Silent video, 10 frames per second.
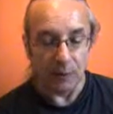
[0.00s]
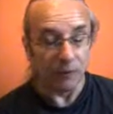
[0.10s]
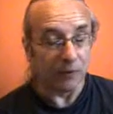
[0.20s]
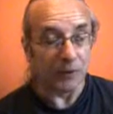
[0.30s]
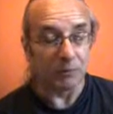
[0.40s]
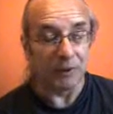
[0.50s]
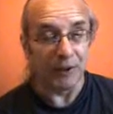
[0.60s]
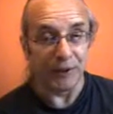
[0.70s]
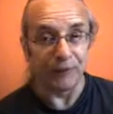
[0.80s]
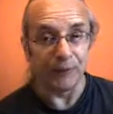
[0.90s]
Though we've got to be
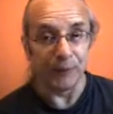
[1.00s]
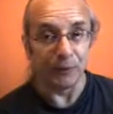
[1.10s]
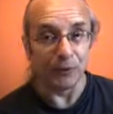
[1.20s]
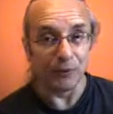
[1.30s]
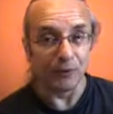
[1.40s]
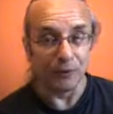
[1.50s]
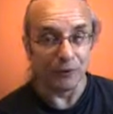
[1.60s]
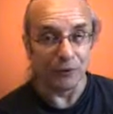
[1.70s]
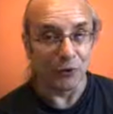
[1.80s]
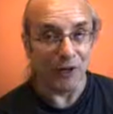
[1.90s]
careful that
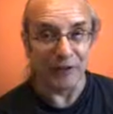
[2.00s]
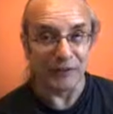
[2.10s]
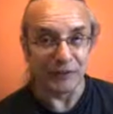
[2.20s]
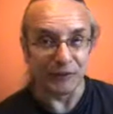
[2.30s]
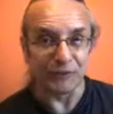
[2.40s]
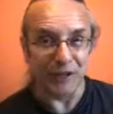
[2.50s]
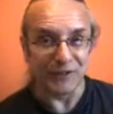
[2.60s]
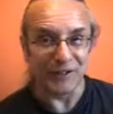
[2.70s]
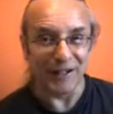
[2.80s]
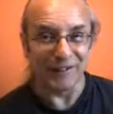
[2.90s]
it's not actually
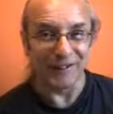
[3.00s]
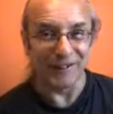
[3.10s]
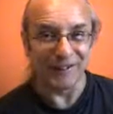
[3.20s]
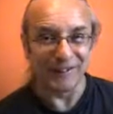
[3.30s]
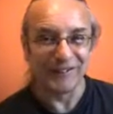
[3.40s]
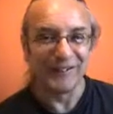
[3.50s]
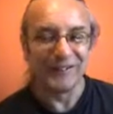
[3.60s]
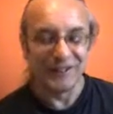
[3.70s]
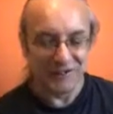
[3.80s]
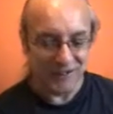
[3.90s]
reflecting anything.
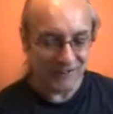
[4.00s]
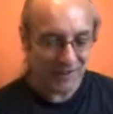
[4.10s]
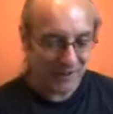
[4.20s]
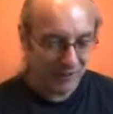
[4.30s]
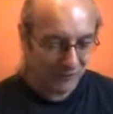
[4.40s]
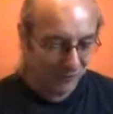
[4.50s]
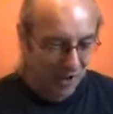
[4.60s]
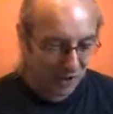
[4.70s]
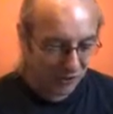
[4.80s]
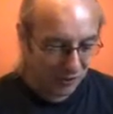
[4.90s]
It's like a
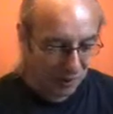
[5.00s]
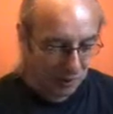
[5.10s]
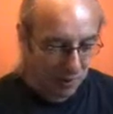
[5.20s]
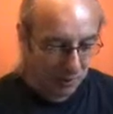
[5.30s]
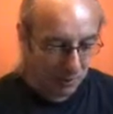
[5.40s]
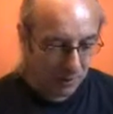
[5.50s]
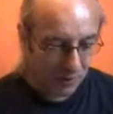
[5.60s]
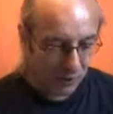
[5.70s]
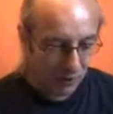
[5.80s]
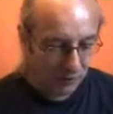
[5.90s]
reflection in a mirror, but
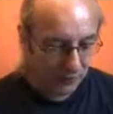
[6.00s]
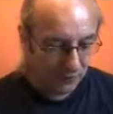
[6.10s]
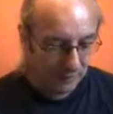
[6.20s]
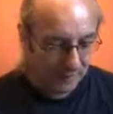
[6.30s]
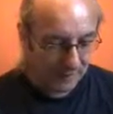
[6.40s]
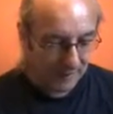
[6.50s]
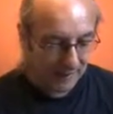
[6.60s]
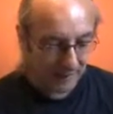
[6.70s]
it's not reflecting